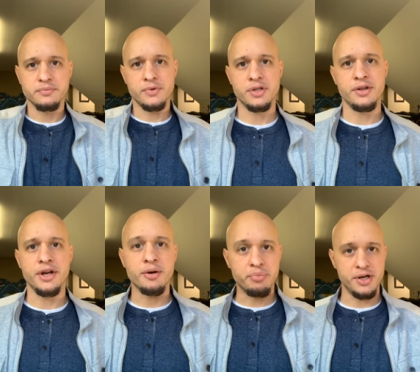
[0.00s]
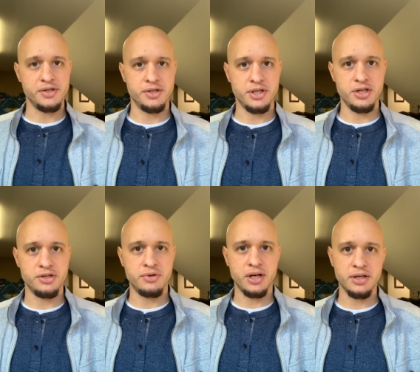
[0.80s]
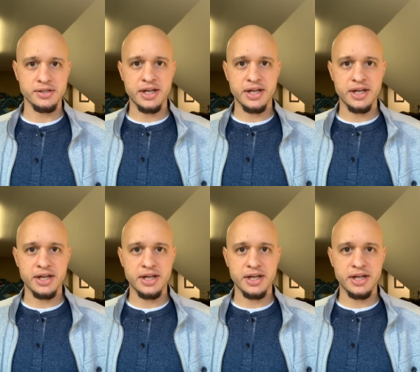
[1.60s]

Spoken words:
to their presentation, right? Because